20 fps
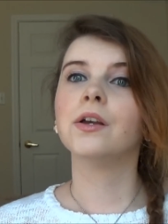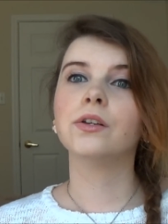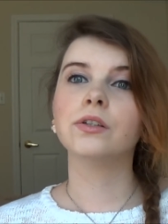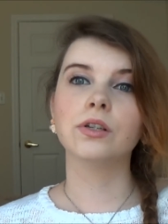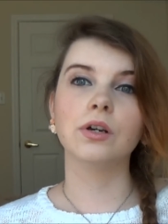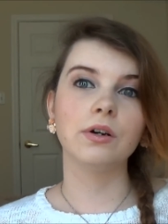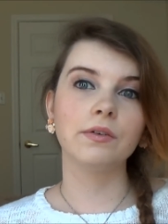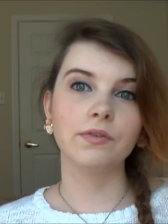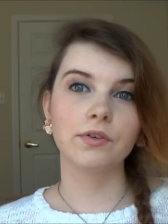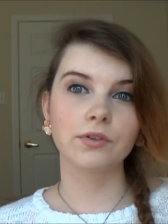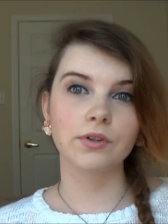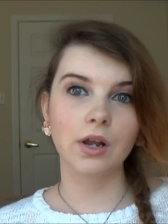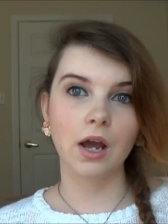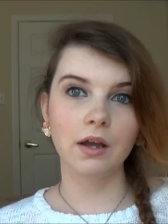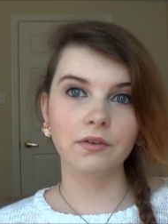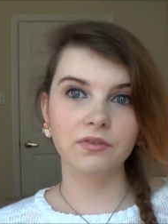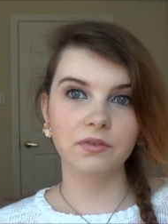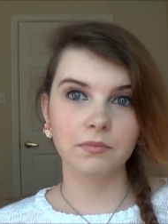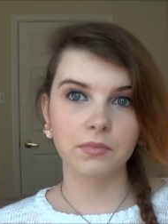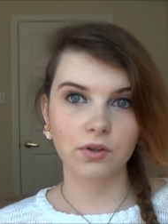So if you're
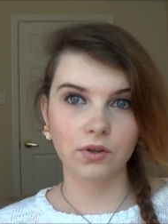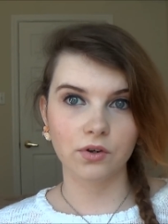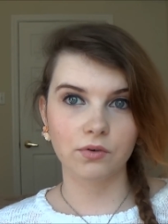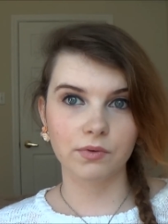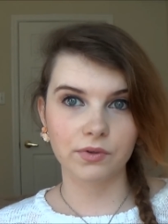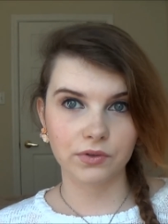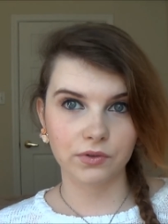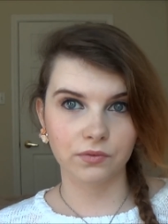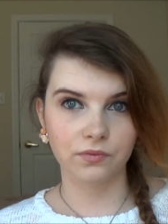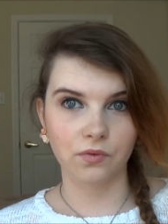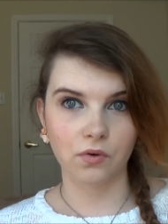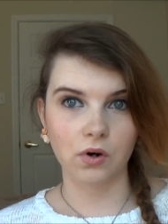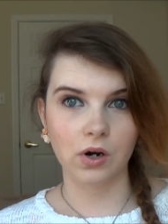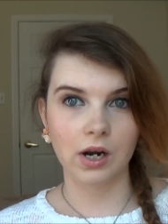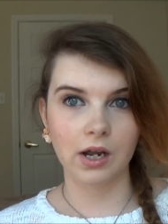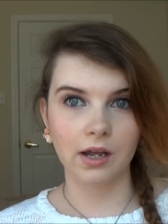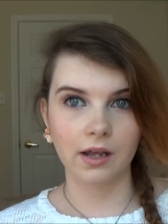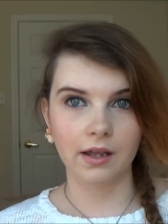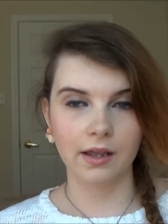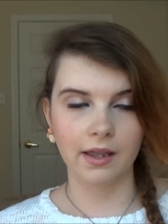not familiar with
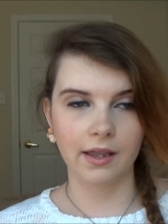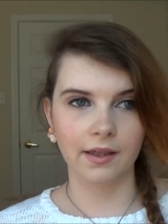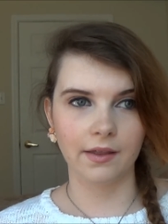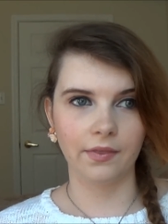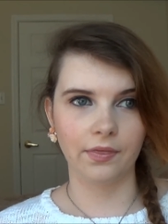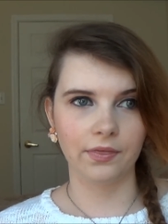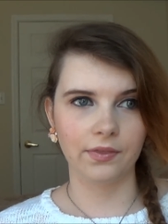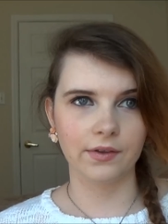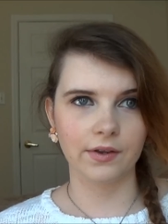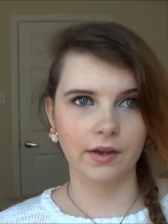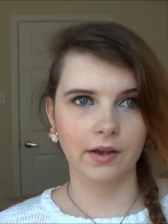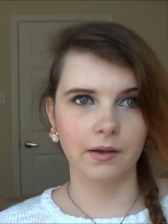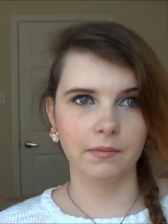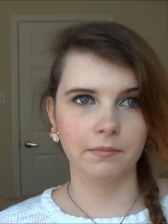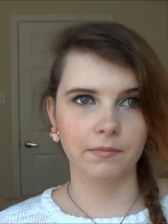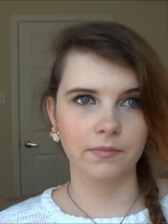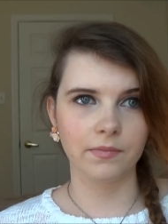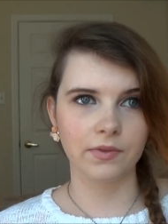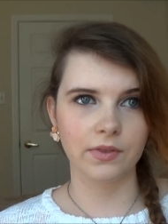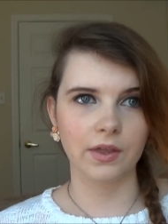Sephora and
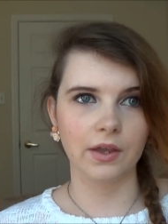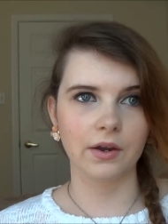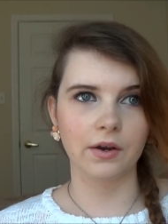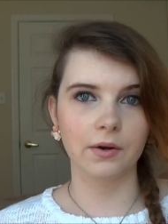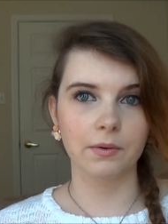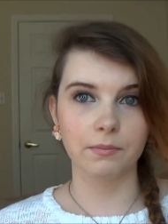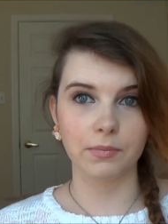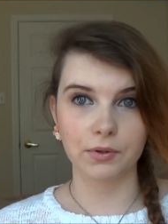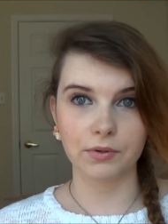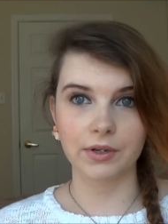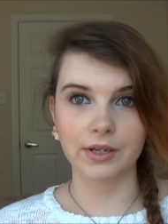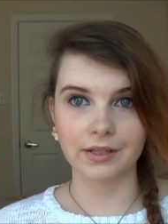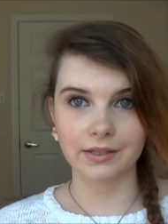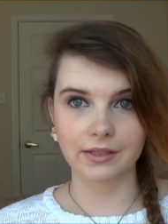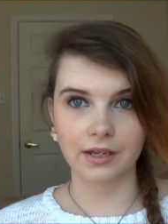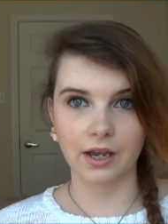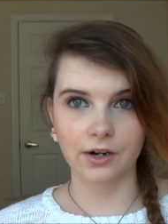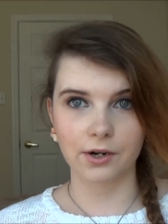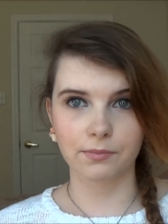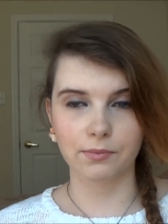um, their Beauty
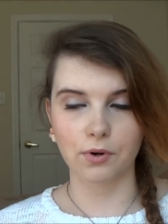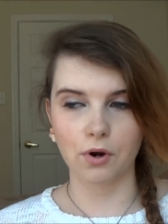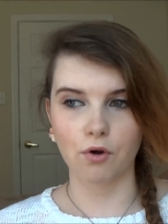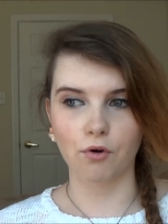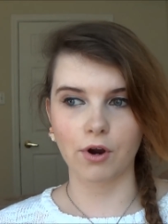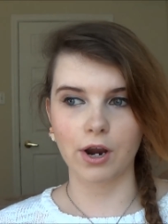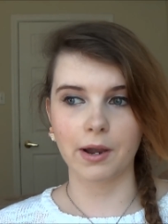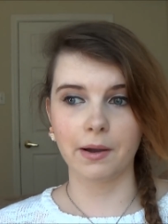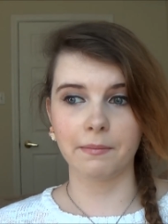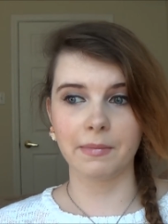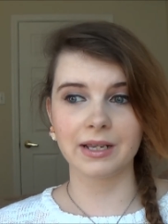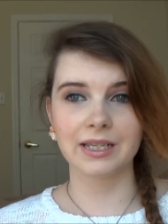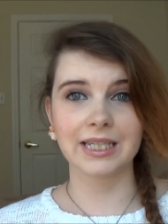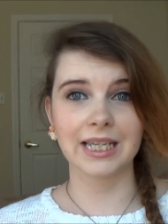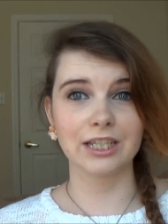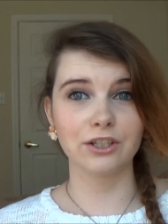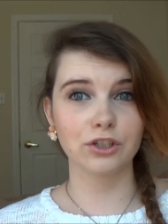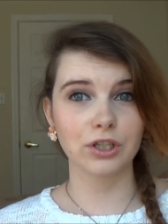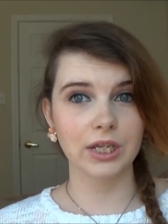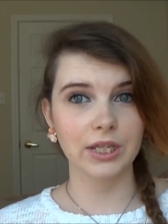Insider program,
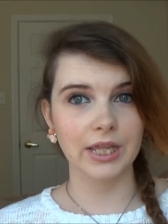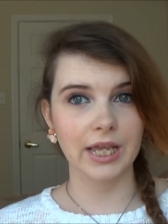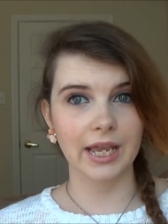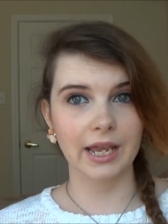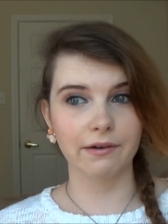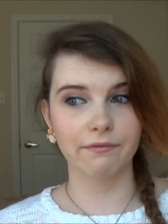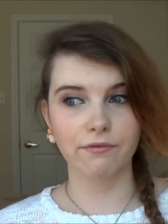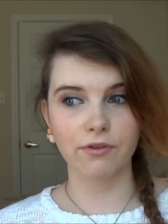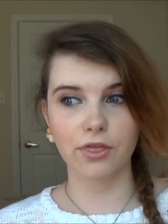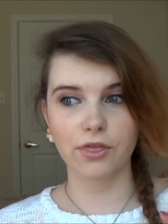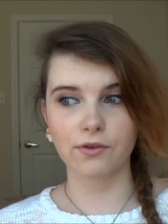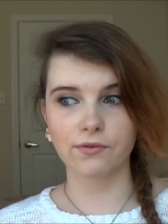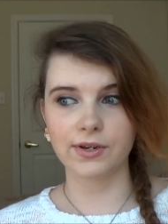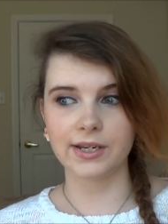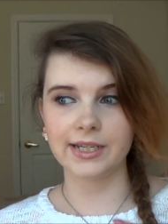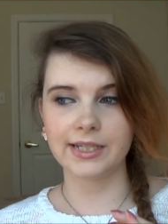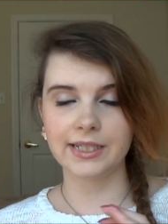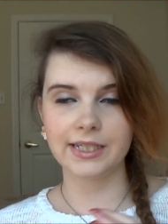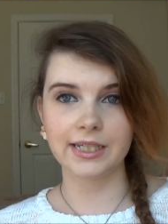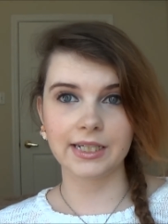essentially they have
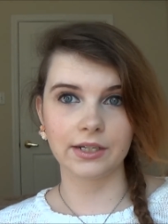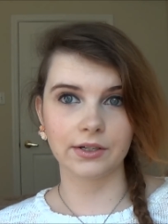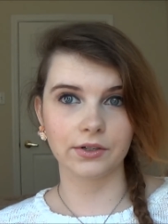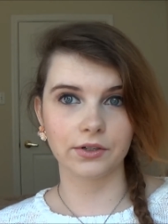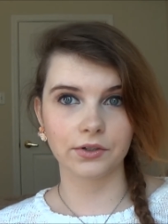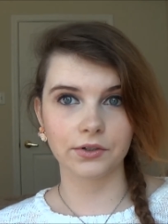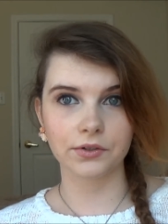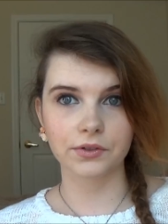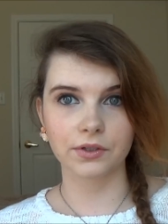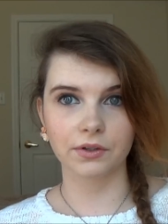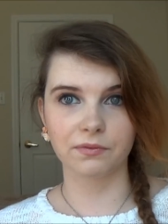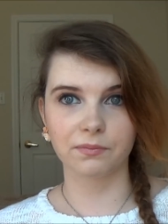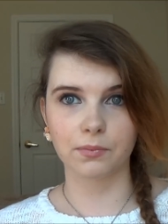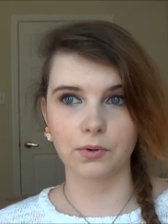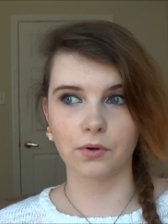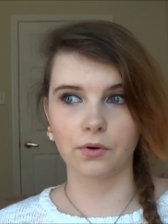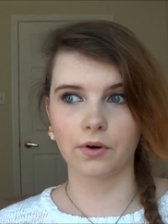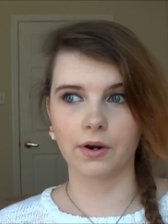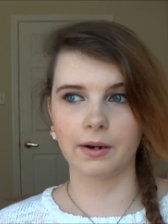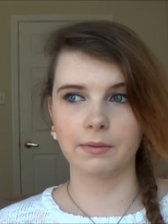three tiers of
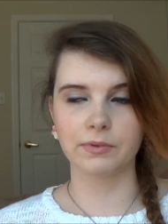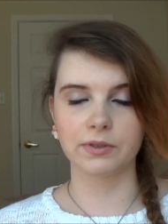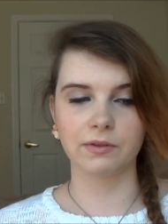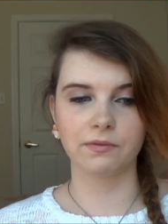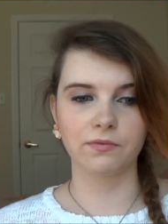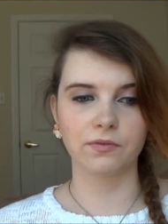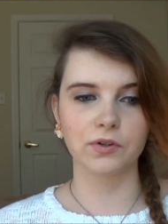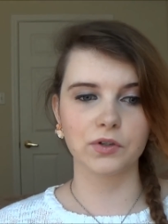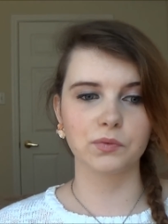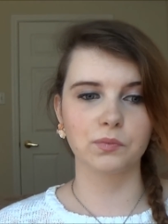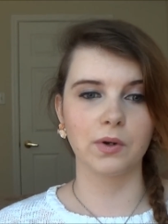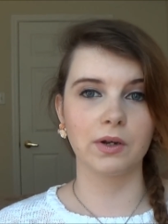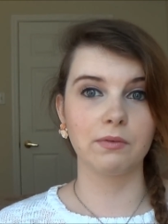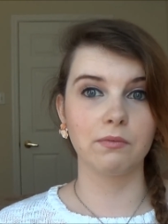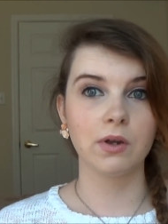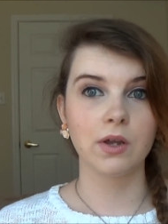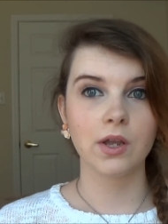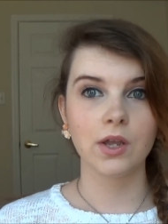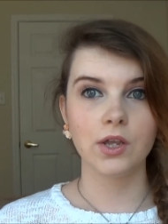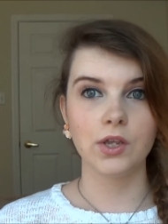programs. The first
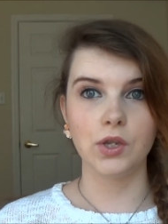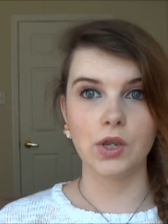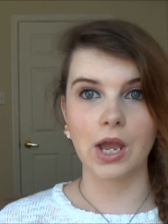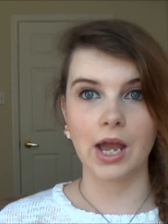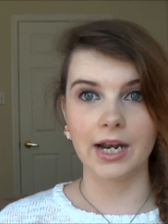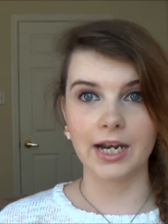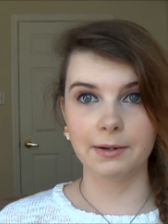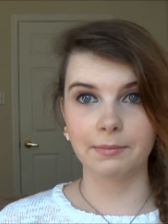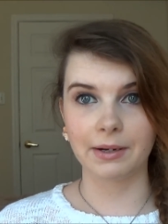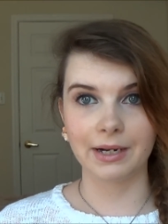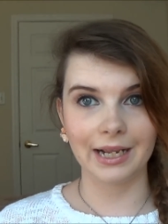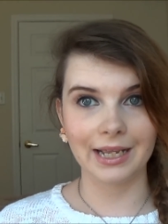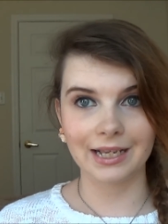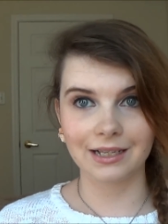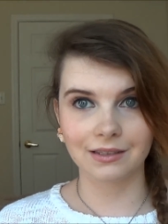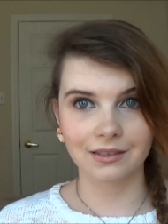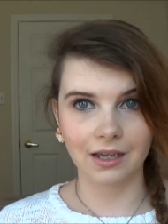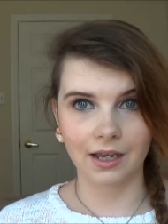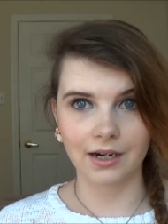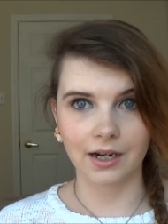one anybody
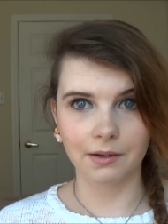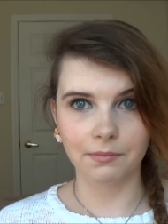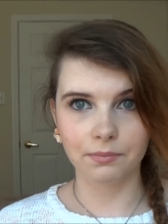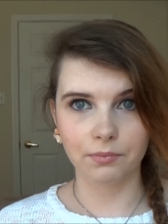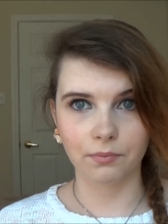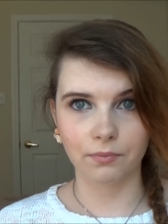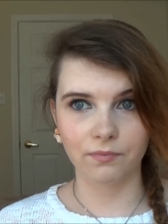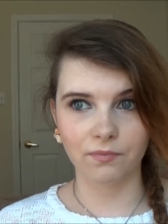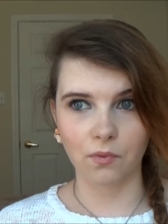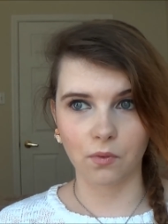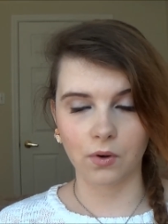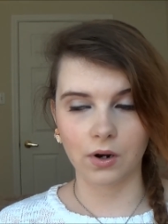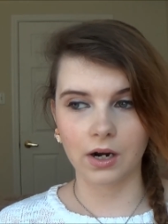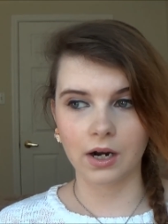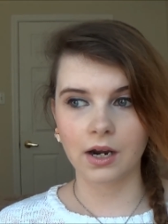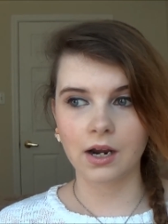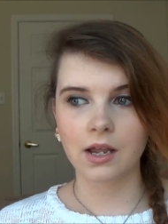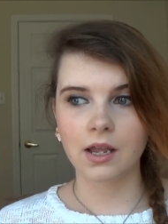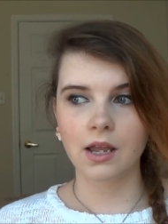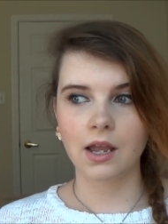can sign up for